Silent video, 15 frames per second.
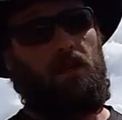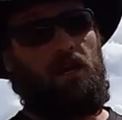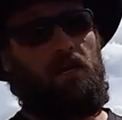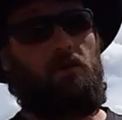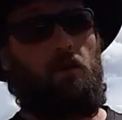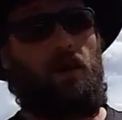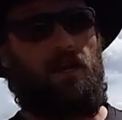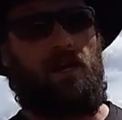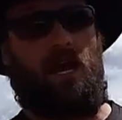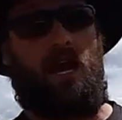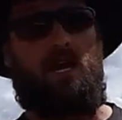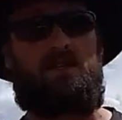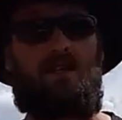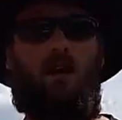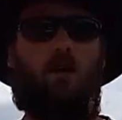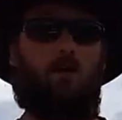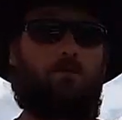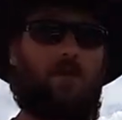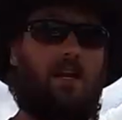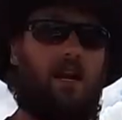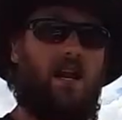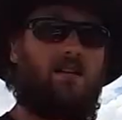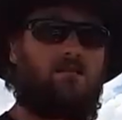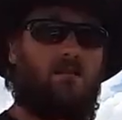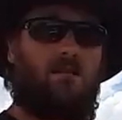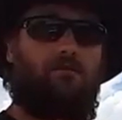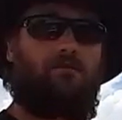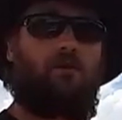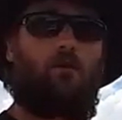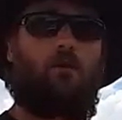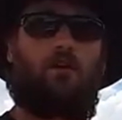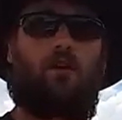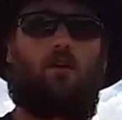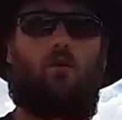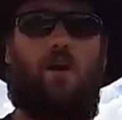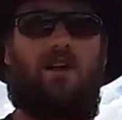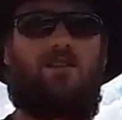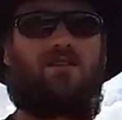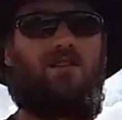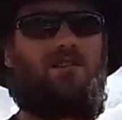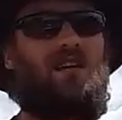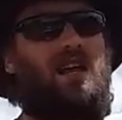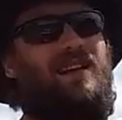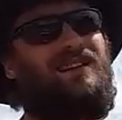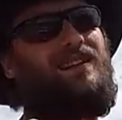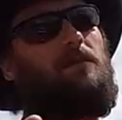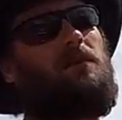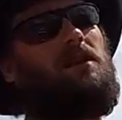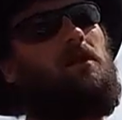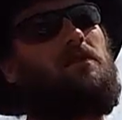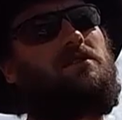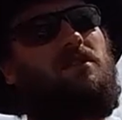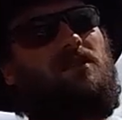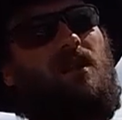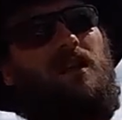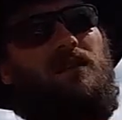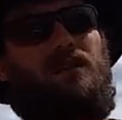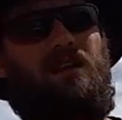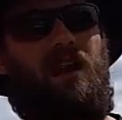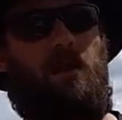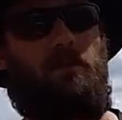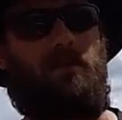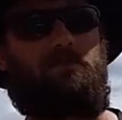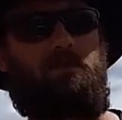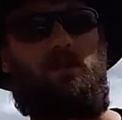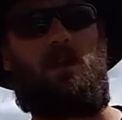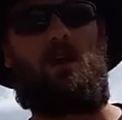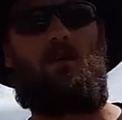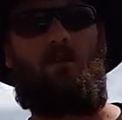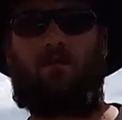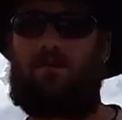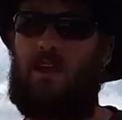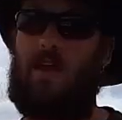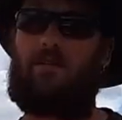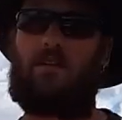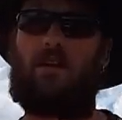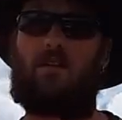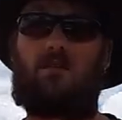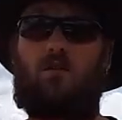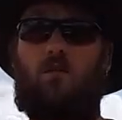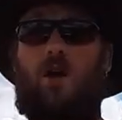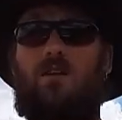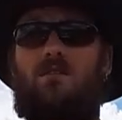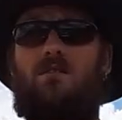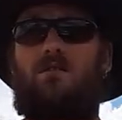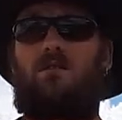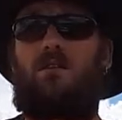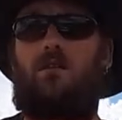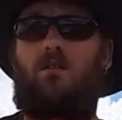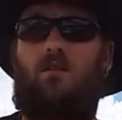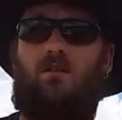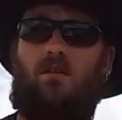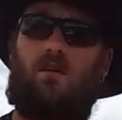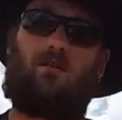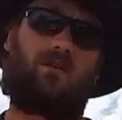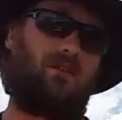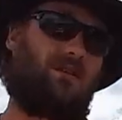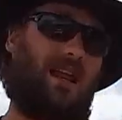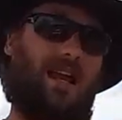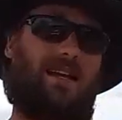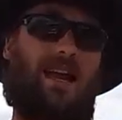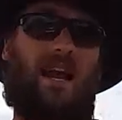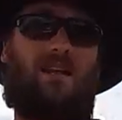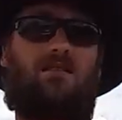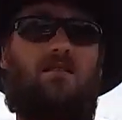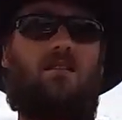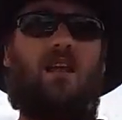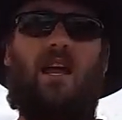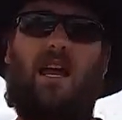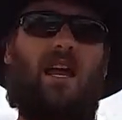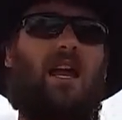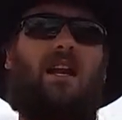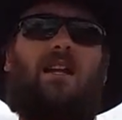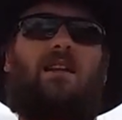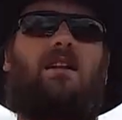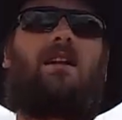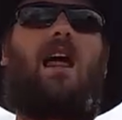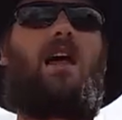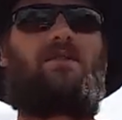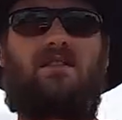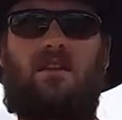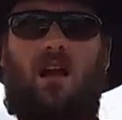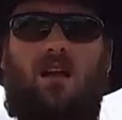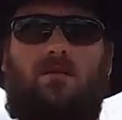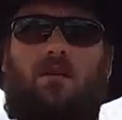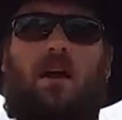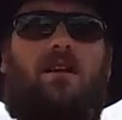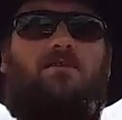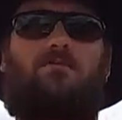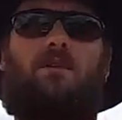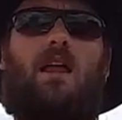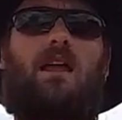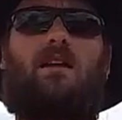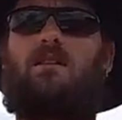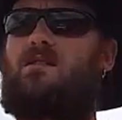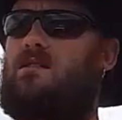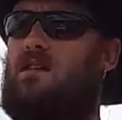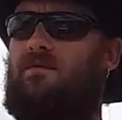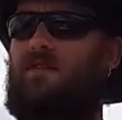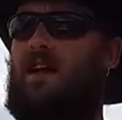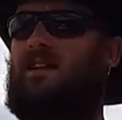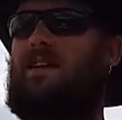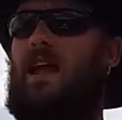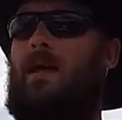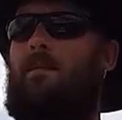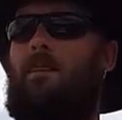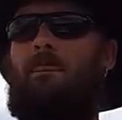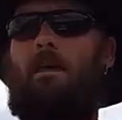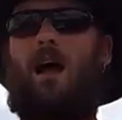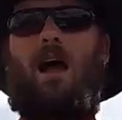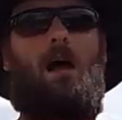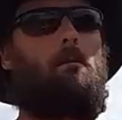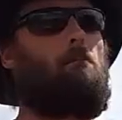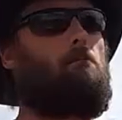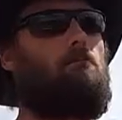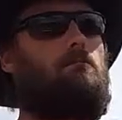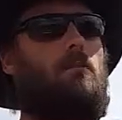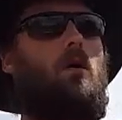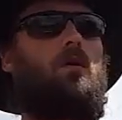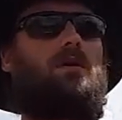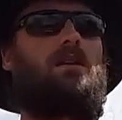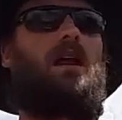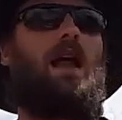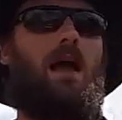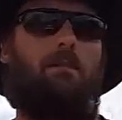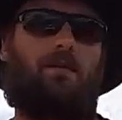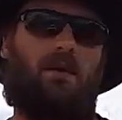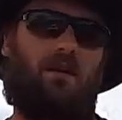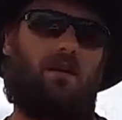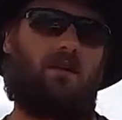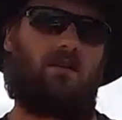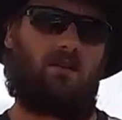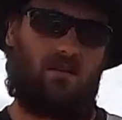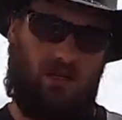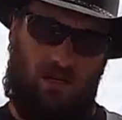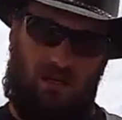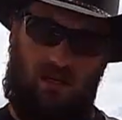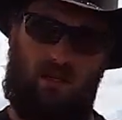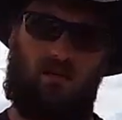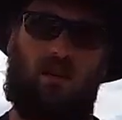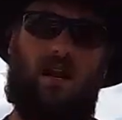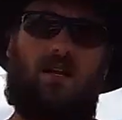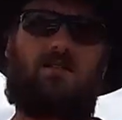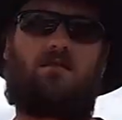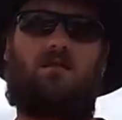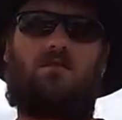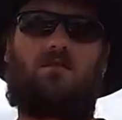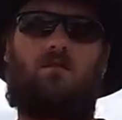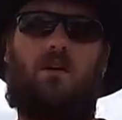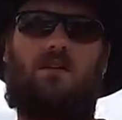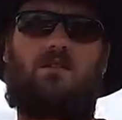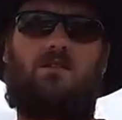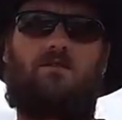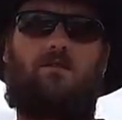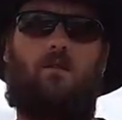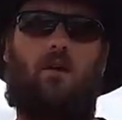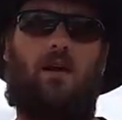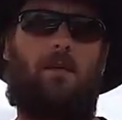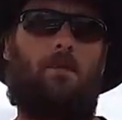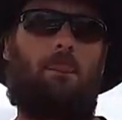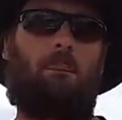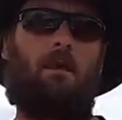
Anyway, guys, I hope that answered a few of your questions. Let me know what you thought in the comments below. If you have any other questions you'd like answered, anything livestock, ranch related, stuff like that, I'm more than happy to answer those questions for you.